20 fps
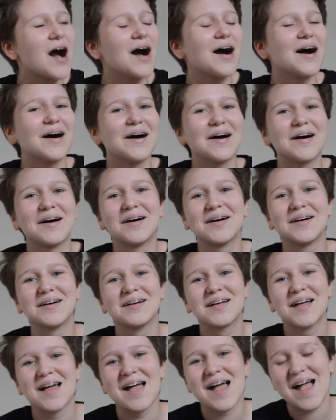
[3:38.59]

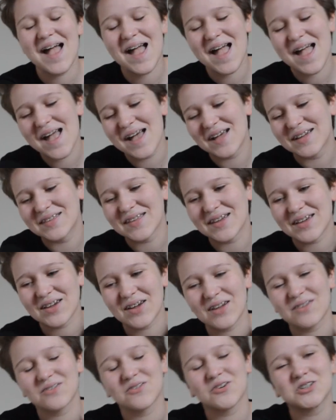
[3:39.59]
that? And thank you
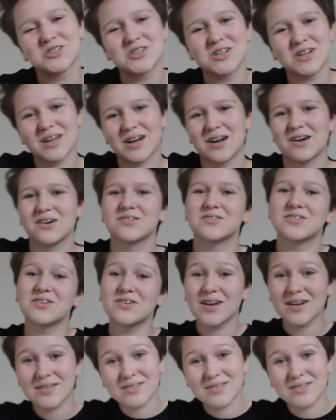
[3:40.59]
guys for watching, and I'll see